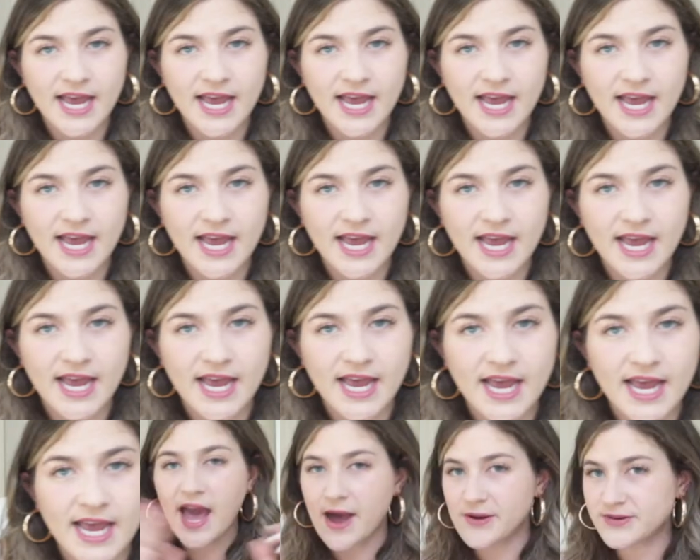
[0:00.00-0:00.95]
I'm not going to
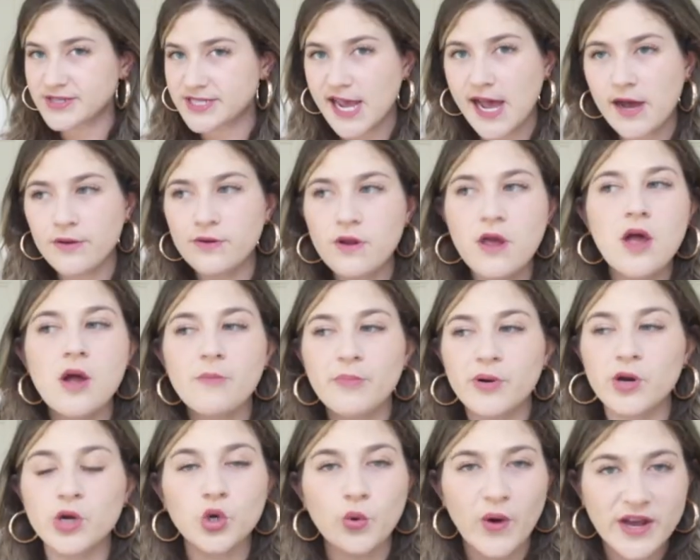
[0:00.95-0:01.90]
do a countdown
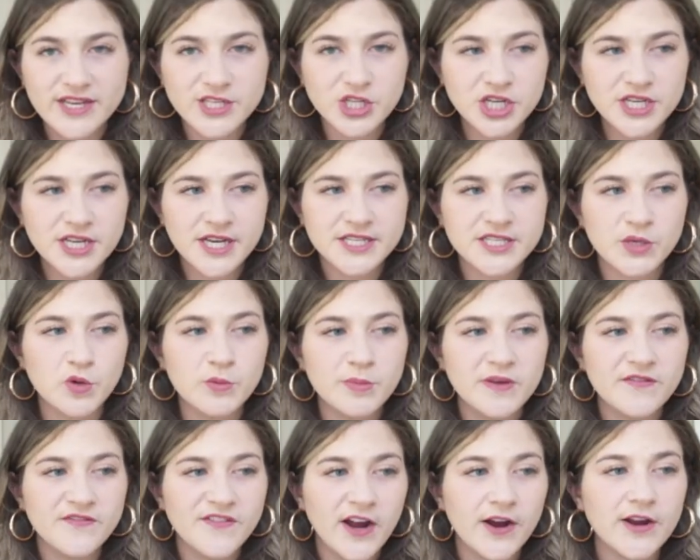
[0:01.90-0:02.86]
per question because it will
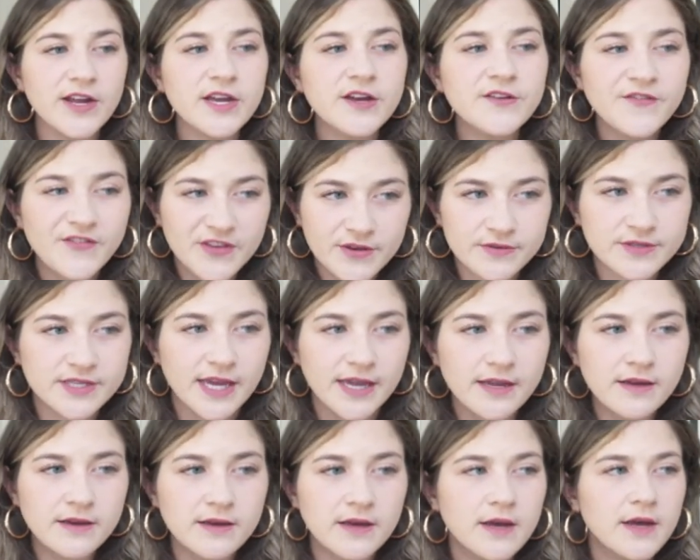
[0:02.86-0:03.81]
be very
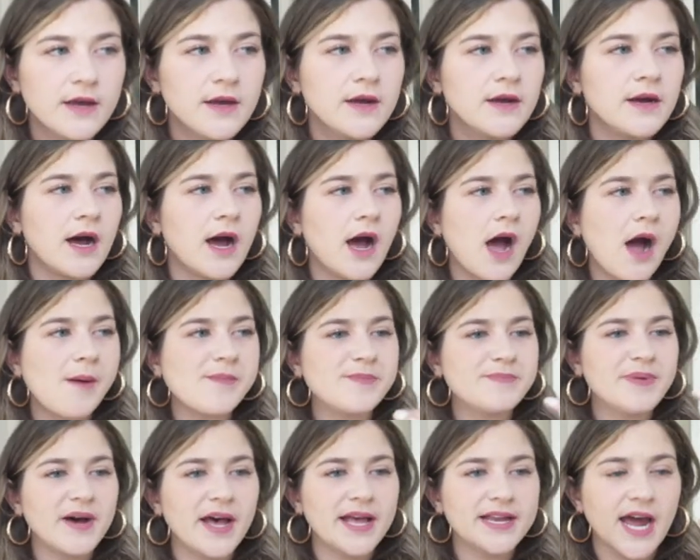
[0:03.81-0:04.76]
confusing.
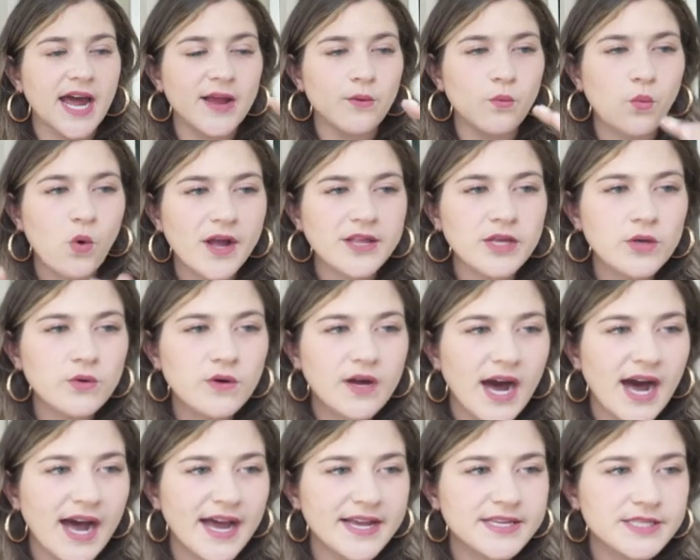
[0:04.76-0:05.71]
But I want you
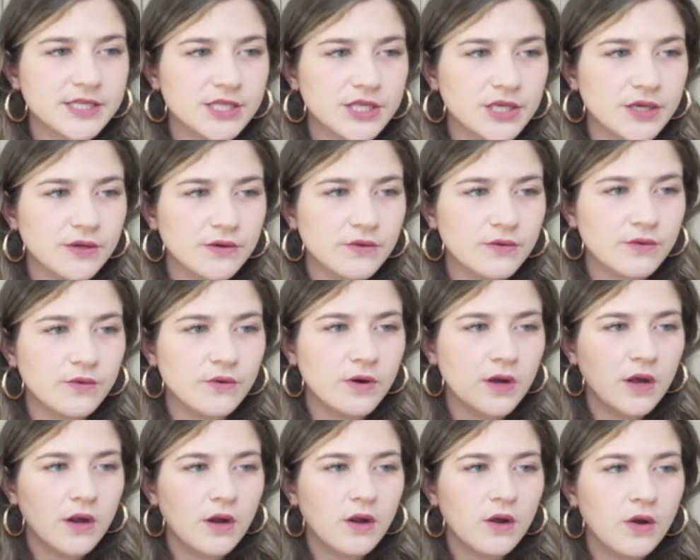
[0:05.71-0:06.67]
guys
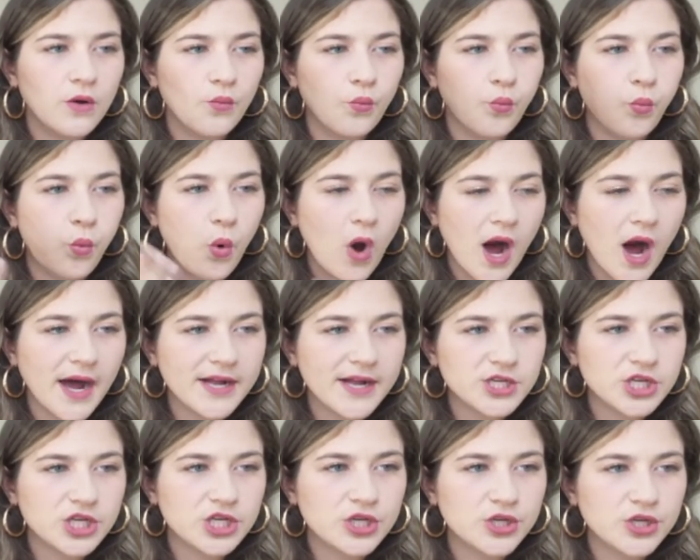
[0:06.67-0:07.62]
to
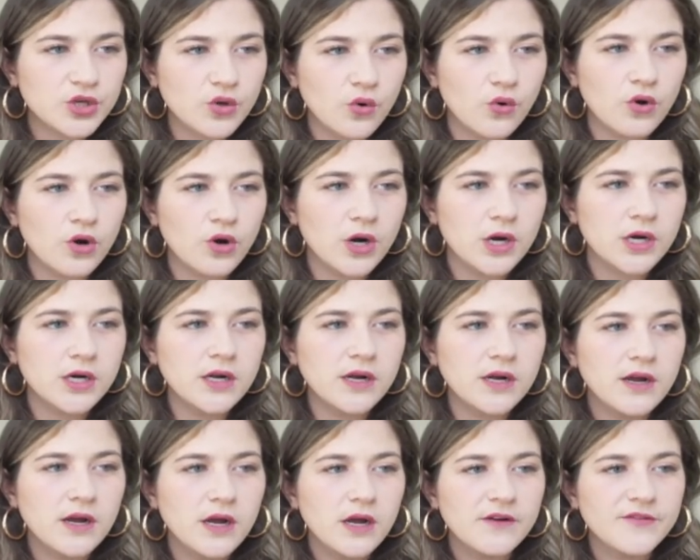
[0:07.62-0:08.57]
watch
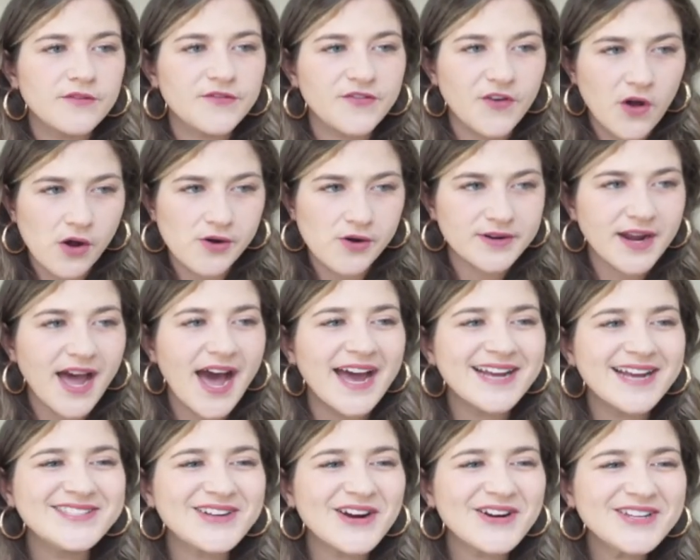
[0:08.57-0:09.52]
your phone.
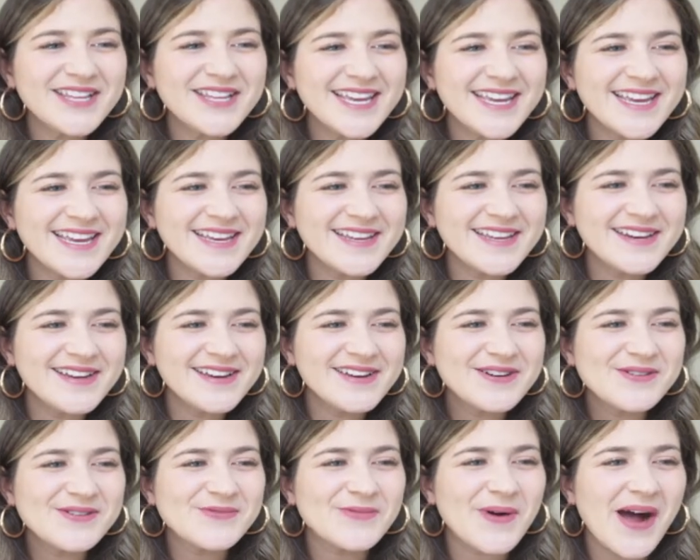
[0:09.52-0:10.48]
Hi, Darlene.
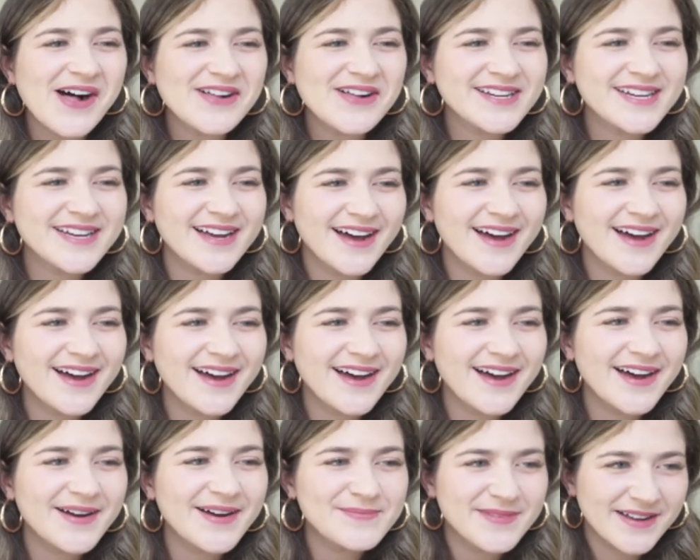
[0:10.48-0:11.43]

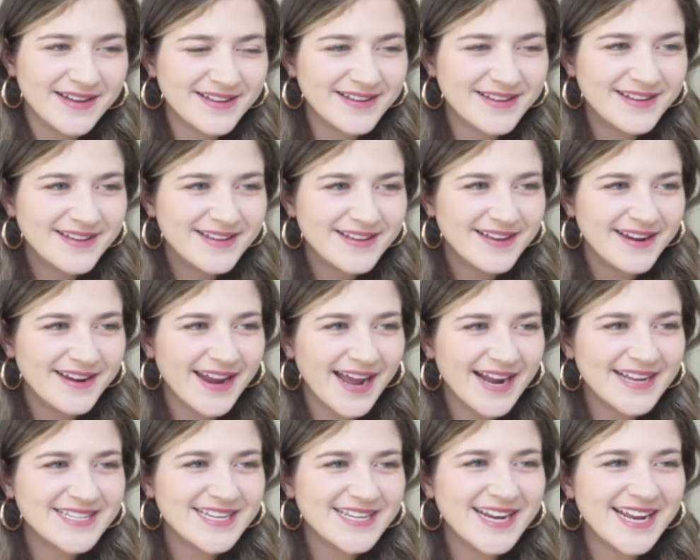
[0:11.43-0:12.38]
Welcome.
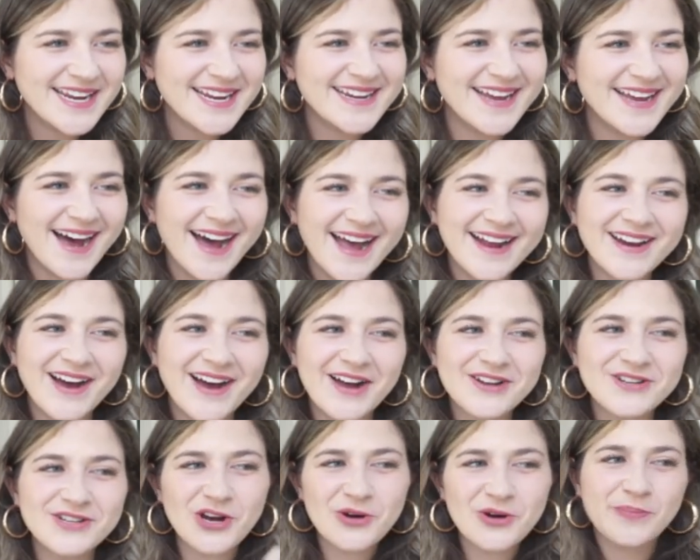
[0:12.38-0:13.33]
1989
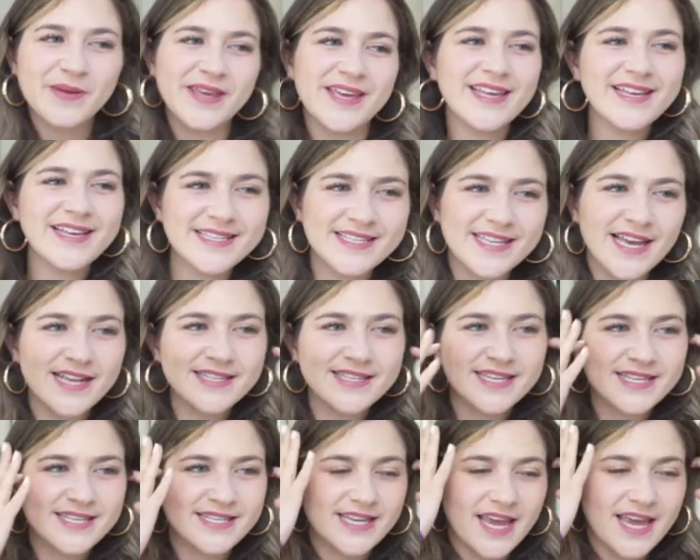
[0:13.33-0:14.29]
Hundo P
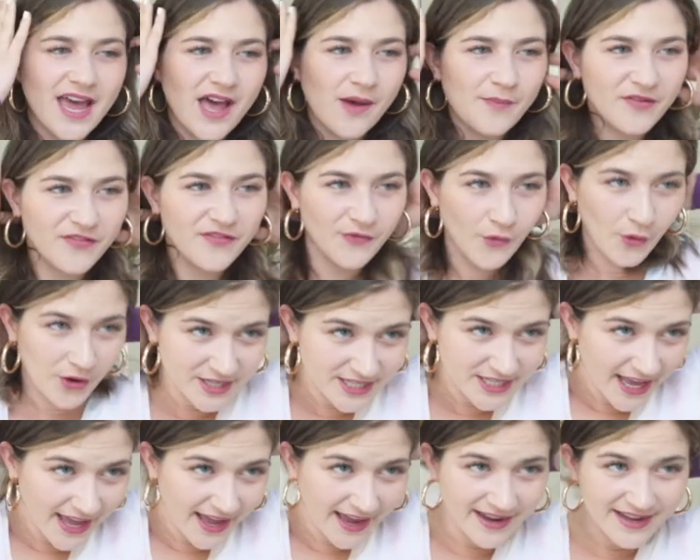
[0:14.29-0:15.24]
says Sam
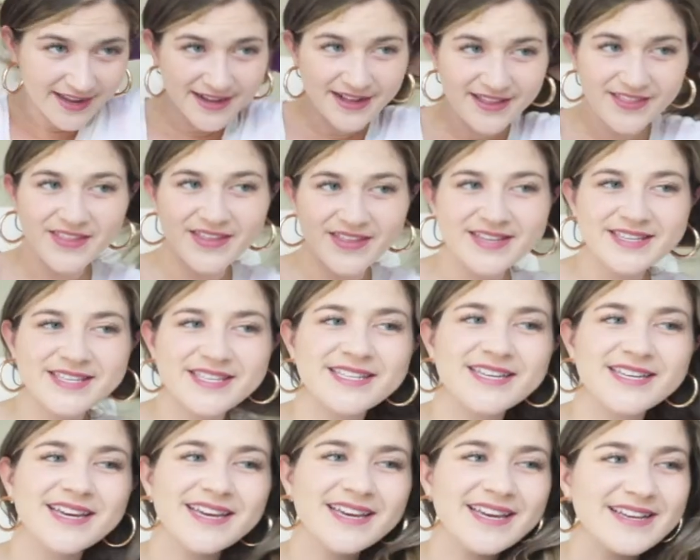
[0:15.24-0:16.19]
Forte.
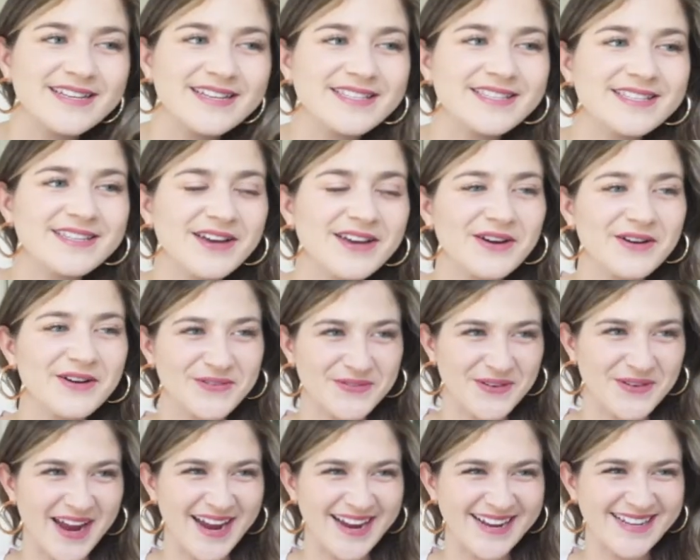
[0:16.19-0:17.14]
This is
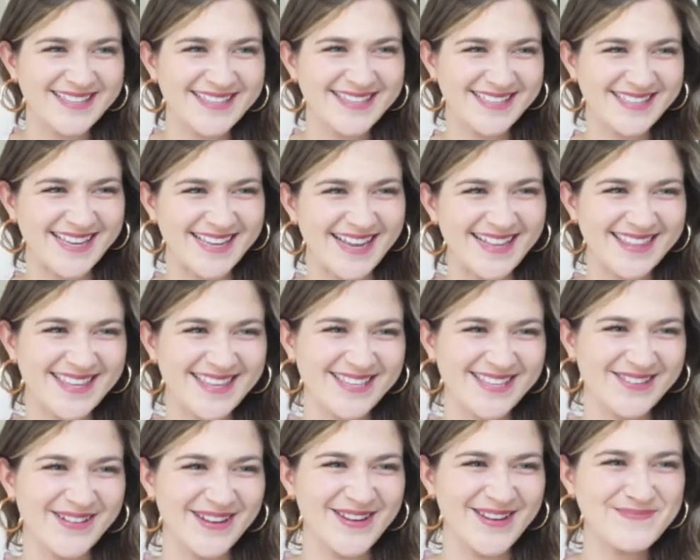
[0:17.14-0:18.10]
great. Set
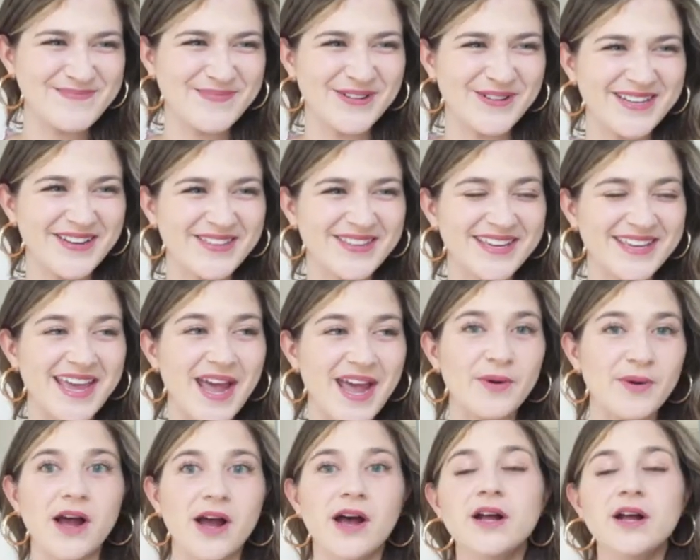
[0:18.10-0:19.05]
this when you pulled out the
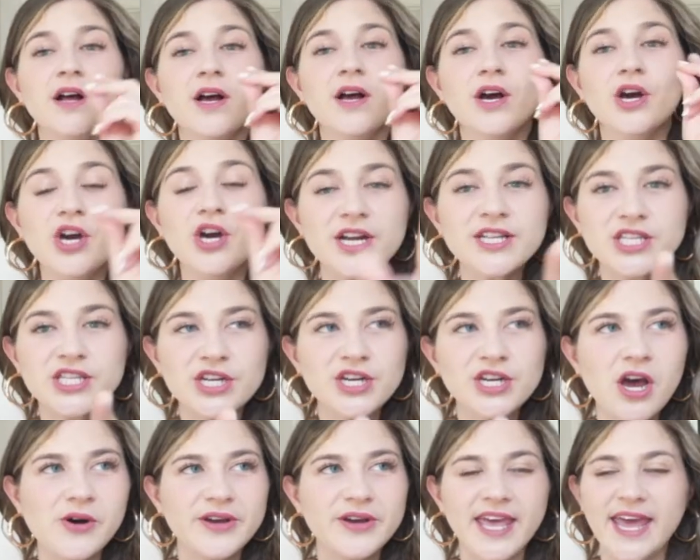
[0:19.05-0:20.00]
camera. Good to
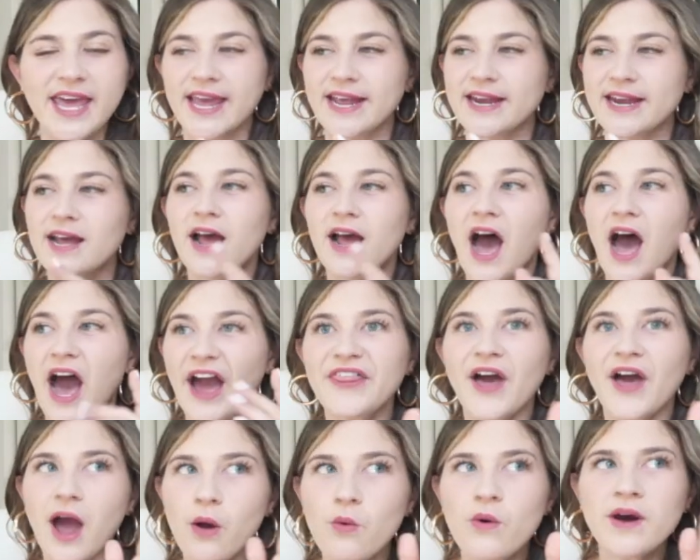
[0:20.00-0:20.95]
know, Kate.
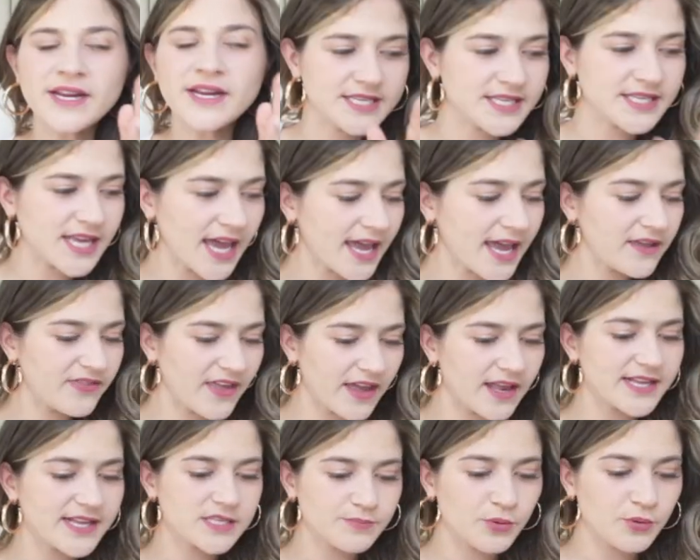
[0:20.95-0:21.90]
I want to say
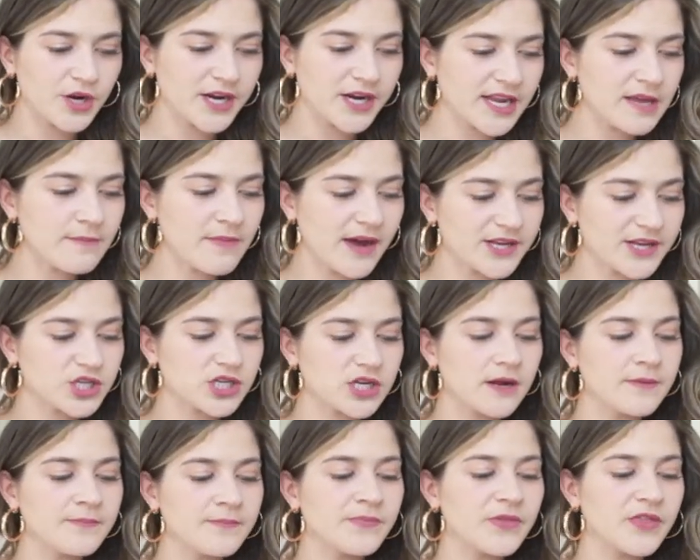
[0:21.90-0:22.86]
that it's pretty
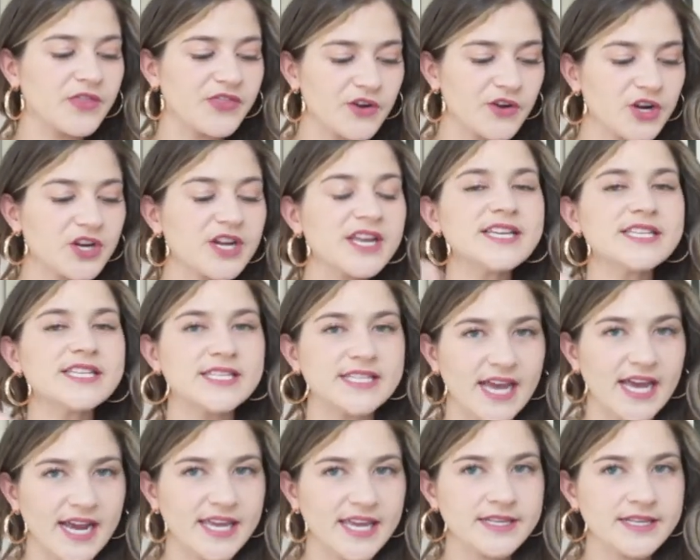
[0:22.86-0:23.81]
much 30
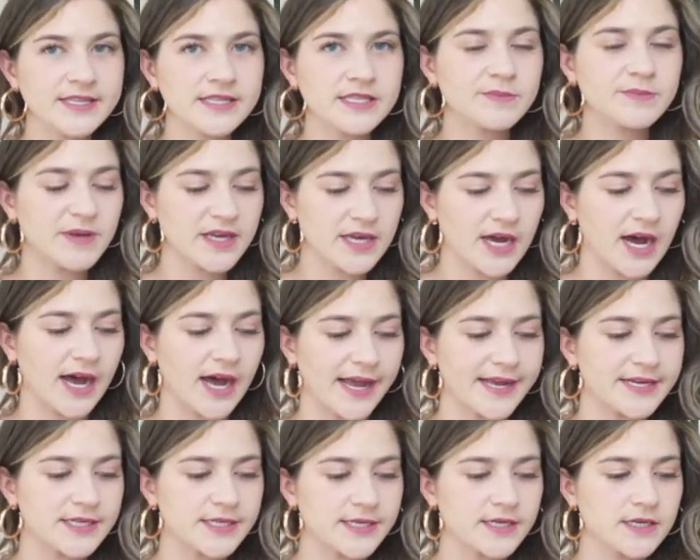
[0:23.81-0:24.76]
seconds
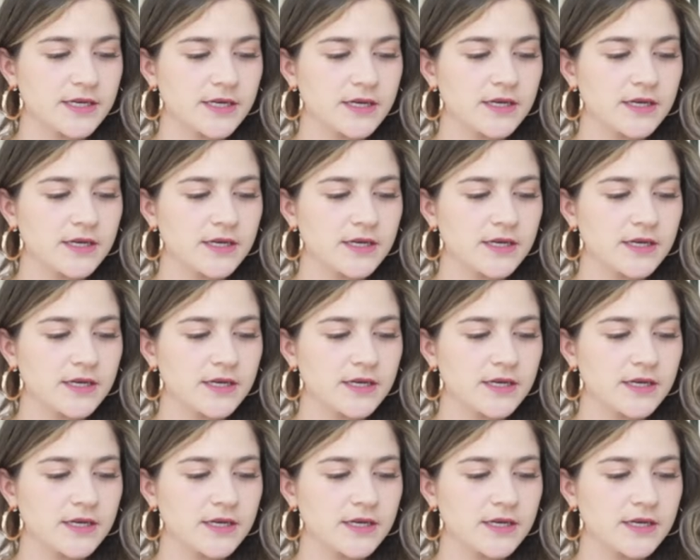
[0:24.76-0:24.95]
behind.